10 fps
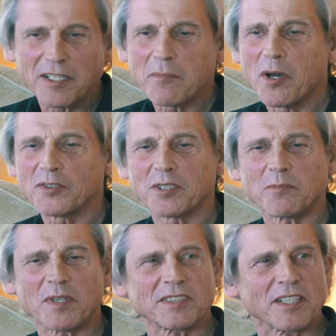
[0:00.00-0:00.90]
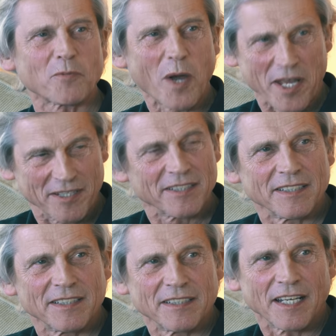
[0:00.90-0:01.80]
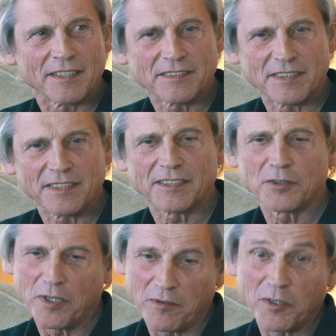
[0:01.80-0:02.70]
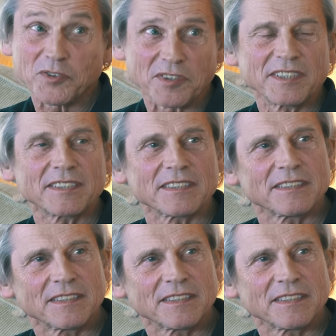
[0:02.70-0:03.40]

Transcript: and I'm asking myself why. And I think you have answered it.